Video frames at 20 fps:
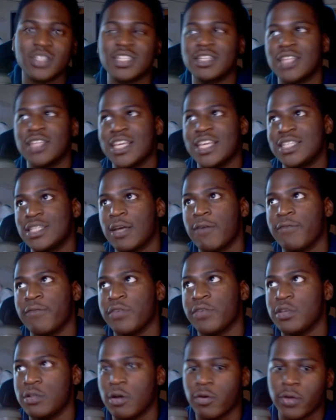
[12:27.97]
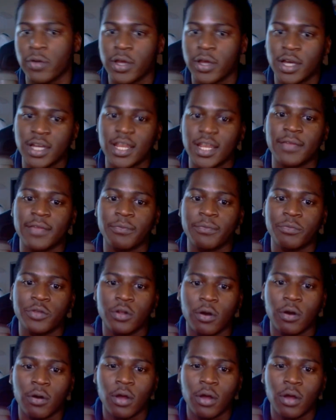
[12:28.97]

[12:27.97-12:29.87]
themselves and you know good at you know